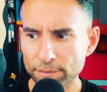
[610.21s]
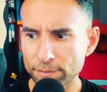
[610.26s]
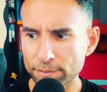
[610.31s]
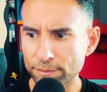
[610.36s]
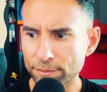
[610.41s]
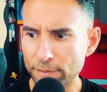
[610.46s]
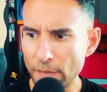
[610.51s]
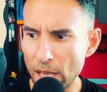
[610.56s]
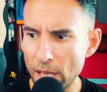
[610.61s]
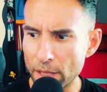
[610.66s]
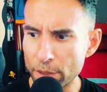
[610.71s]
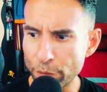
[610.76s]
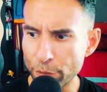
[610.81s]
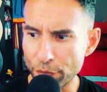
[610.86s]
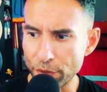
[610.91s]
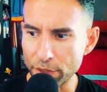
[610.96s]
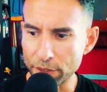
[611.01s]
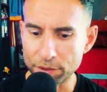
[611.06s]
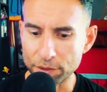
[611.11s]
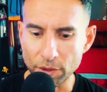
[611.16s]
I don't
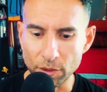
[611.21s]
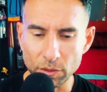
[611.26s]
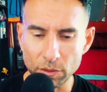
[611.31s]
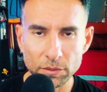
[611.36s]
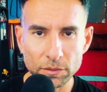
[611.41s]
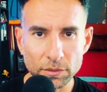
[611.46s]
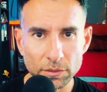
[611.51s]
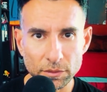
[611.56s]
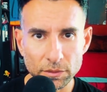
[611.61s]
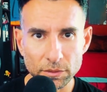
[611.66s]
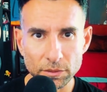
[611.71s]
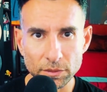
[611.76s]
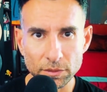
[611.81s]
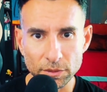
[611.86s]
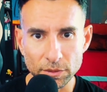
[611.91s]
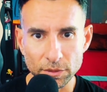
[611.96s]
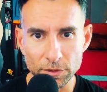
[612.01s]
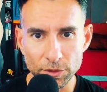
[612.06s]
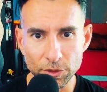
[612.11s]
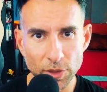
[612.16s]
think
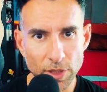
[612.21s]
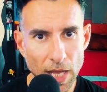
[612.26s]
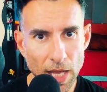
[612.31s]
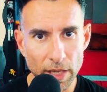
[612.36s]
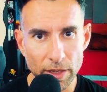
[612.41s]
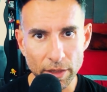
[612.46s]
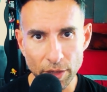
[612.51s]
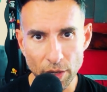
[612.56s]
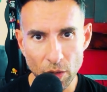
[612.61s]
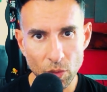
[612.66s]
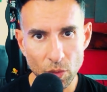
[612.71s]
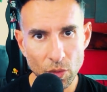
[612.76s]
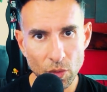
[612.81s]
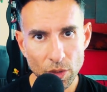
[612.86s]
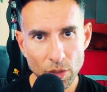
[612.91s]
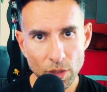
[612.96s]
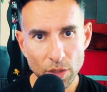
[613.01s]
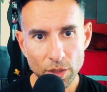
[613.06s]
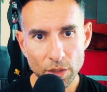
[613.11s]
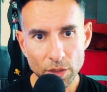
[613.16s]
so. You gotta
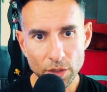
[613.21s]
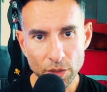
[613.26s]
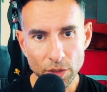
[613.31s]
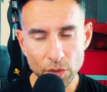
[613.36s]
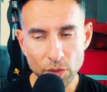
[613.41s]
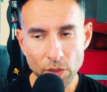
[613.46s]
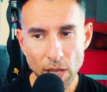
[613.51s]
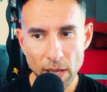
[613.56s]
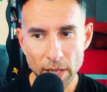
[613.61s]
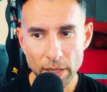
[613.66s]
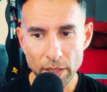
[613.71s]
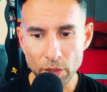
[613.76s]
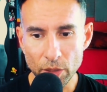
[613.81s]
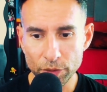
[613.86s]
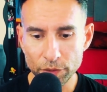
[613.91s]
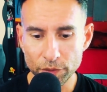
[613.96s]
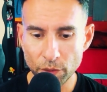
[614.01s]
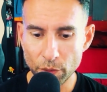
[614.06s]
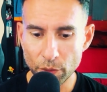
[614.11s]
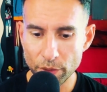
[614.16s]
go. You gotta go.
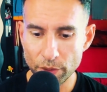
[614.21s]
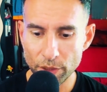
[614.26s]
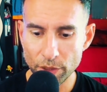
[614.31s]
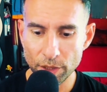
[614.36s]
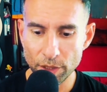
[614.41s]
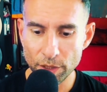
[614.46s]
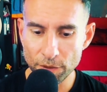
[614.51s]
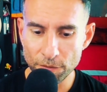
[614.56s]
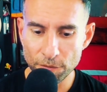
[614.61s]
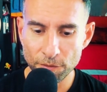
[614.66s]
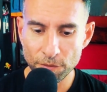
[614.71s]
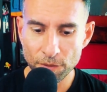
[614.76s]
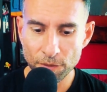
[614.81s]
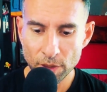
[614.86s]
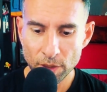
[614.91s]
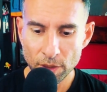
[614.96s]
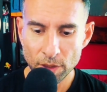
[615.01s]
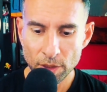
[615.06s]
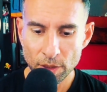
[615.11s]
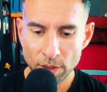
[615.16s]
So if
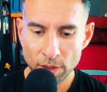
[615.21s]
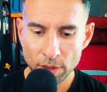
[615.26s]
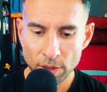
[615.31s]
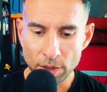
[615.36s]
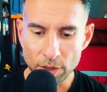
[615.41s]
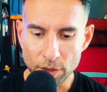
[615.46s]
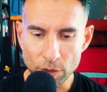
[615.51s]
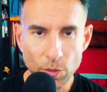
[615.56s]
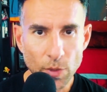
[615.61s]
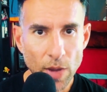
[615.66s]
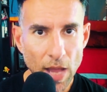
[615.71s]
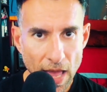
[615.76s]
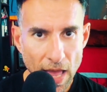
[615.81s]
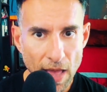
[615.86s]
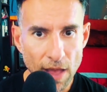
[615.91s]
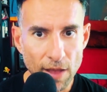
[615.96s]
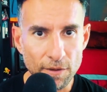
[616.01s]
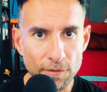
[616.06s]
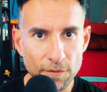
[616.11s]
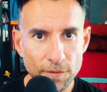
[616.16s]
you
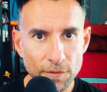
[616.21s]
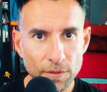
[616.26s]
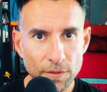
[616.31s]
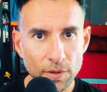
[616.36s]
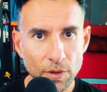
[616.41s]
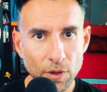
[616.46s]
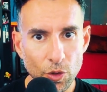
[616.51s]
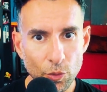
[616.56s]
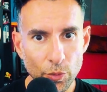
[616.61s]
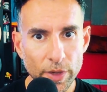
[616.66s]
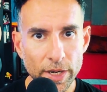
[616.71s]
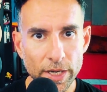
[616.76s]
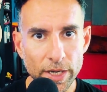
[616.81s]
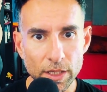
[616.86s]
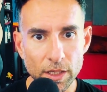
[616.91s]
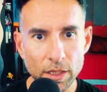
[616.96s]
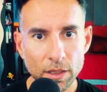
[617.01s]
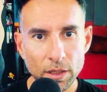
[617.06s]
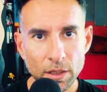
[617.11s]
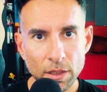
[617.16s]
have
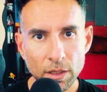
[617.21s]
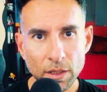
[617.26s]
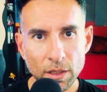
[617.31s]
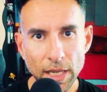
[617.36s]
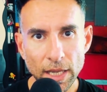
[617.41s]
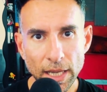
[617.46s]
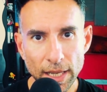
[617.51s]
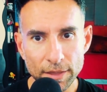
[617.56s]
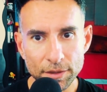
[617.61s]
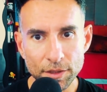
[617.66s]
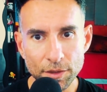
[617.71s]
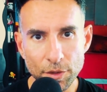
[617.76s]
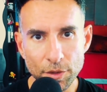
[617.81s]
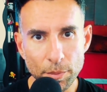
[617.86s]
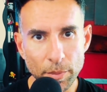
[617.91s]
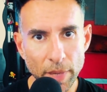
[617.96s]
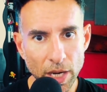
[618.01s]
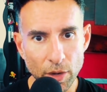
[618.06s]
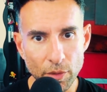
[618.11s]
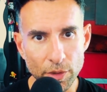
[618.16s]
already ended the
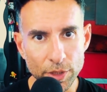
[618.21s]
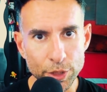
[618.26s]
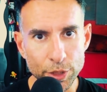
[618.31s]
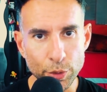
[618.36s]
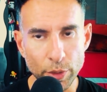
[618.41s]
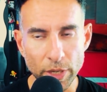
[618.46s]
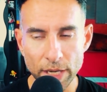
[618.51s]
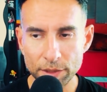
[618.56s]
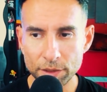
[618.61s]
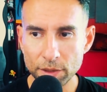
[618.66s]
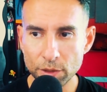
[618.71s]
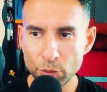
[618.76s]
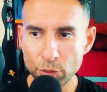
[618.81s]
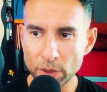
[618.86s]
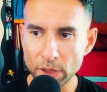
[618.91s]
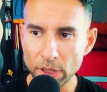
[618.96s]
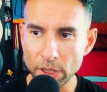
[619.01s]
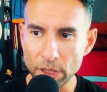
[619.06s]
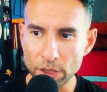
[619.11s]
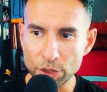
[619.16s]
marriage or ended the
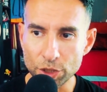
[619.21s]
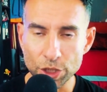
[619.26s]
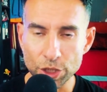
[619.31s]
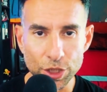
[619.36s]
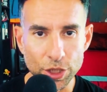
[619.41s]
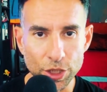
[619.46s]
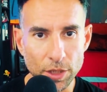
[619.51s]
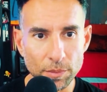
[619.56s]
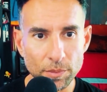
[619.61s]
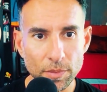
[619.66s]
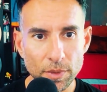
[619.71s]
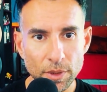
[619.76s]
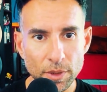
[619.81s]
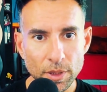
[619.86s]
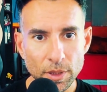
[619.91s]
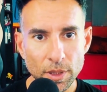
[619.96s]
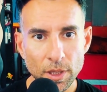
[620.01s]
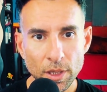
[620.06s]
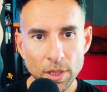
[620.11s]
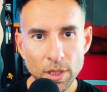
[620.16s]
relationship,
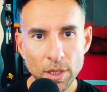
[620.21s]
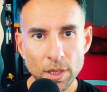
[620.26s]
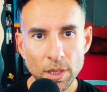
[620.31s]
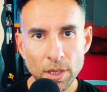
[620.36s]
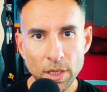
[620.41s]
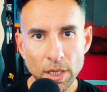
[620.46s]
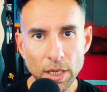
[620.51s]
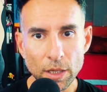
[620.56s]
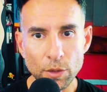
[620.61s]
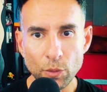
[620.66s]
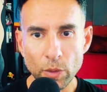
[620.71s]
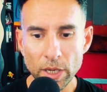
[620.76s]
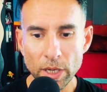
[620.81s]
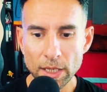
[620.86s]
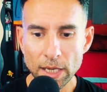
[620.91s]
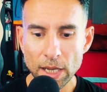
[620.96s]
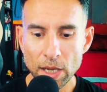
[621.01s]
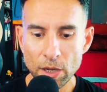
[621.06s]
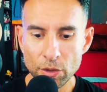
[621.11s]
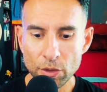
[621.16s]
and right
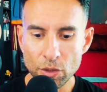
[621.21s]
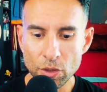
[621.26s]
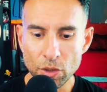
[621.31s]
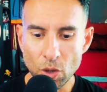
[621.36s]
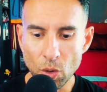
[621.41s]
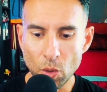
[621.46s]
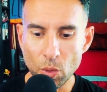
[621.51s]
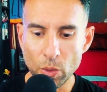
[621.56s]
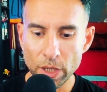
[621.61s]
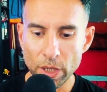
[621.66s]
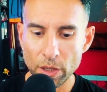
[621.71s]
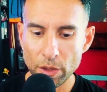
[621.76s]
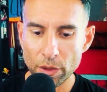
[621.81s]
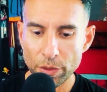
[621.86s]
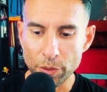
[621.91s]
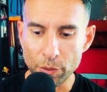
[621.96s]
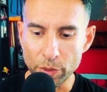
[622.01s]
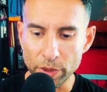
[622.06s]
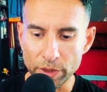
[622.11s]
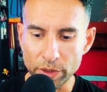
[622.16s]
now you're going
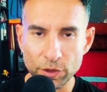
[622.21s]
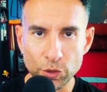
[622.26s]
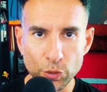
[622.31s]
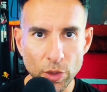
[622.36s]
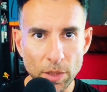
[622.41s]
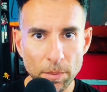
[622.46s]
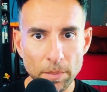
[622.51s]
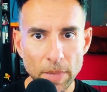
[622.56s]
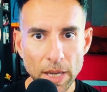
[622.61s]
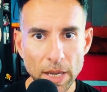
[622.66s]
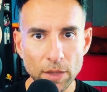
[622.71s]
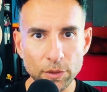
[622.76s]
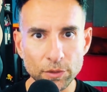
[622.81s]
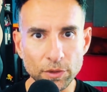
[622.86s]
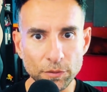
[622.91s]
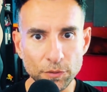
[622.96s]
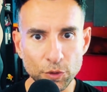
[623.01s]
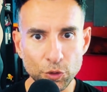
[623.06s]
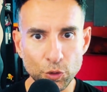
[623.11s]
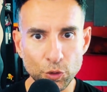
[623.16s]
through extreme bouts
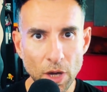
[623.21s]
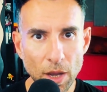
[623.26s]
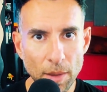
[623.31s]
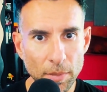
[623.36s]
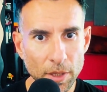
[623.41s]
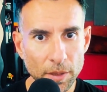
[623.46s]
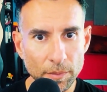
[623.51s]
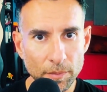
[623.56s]
of trauma,